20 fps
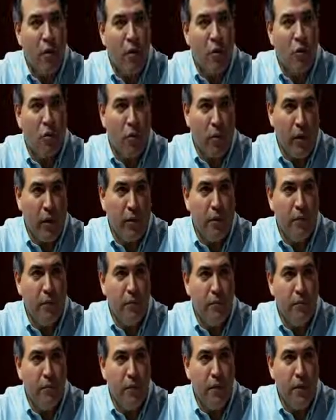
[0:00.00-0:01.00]
Correct.
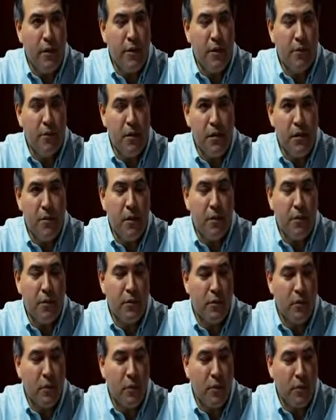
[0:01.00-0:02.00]
It ends up being about
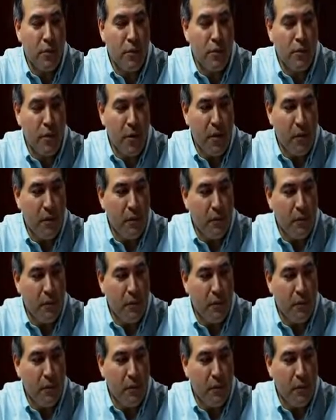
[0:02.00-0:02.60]
$2 a minute.